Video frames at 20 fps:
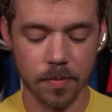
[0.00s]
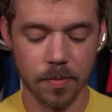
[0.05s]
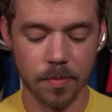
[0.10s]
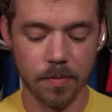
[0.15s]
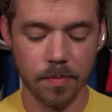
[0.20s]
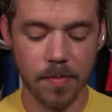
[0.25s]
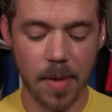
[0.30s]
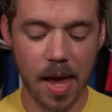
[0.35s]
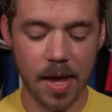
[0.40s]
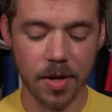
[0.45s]

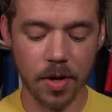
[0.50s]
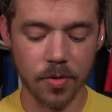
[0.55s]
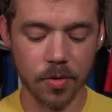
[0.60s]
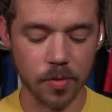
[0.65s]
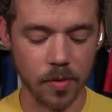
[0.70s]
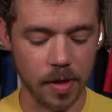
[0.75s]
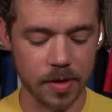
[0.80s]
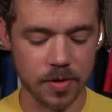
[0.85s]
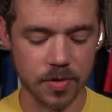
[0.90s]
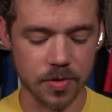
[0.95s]
made under
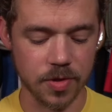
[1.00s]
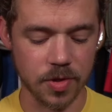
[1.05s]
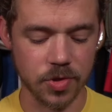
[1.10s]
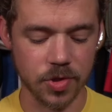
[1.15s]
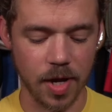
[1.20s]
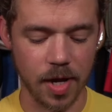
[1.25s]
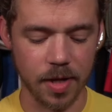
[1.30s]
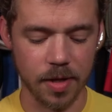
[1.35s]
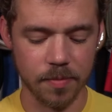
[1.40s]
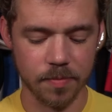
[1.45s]
license in
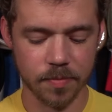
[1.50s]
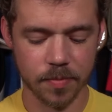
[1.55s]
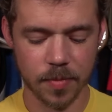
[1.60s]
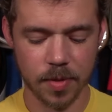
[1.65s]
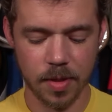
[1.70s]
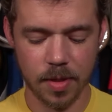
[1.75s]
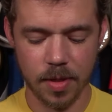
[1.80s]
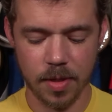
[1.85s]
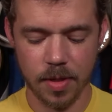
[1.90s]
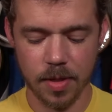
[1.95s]
China.
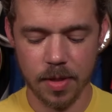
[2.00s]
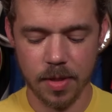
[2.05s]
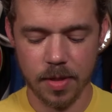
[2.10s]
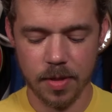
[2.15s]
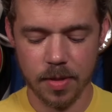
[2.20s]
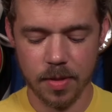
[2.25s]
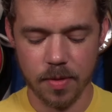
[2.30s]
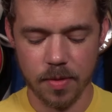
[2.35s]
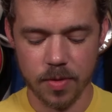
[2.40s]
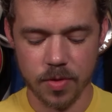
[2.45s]

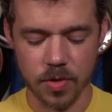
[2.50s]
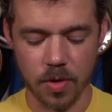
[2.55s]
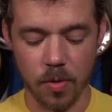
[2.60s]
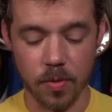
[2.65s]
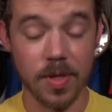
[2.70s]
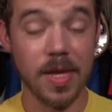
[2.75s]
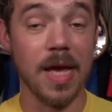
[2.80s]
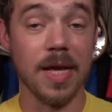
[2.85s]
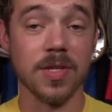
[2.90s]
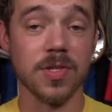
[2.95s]
So
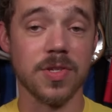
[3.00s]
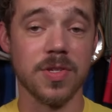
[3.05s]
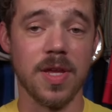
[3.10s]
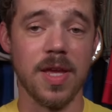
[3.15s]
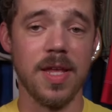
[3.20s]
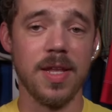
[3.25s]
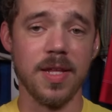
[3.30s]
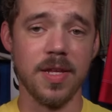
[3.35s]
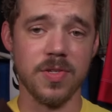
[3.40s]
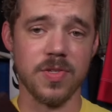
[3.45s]
yes,
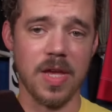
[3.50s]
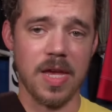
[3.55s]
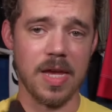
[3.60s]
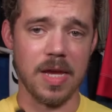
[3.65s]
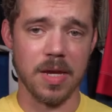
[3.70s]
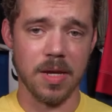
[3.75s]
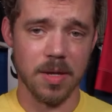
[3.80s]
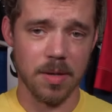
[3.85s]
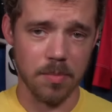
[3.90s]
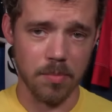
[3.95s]
it is a
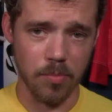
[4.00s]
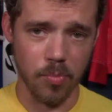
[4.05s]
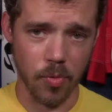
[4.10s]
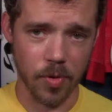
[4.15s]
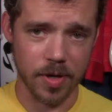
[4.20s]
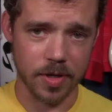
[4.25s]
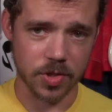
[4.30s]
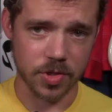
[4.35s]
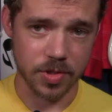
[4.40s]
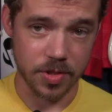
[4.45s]

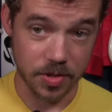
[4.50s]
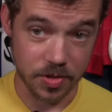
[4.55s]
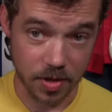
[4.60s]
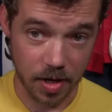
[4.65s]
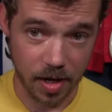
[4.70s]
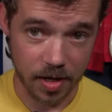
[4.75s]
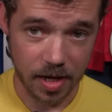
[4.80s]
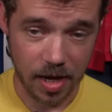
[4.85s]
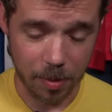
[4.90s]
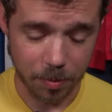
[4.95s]
British
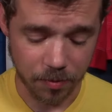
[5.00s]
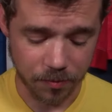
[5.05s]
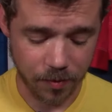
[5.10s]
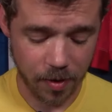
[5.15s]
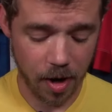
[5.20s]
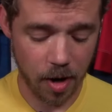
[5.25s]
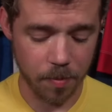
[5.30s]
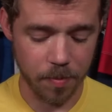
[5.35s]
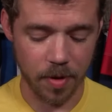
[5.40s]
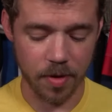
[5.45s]
designed
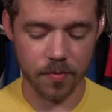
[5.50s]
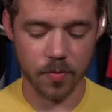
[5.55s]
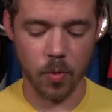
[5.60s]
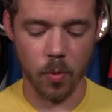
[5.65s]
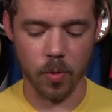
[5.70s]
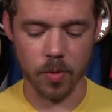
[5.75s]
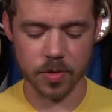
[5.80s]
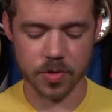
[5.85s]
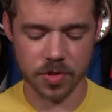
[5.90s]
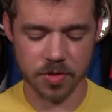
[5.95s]
amplifier, but of
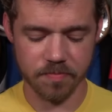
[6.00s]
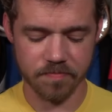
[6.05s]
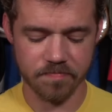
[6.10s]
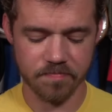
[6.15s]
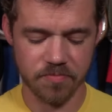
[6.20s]
course,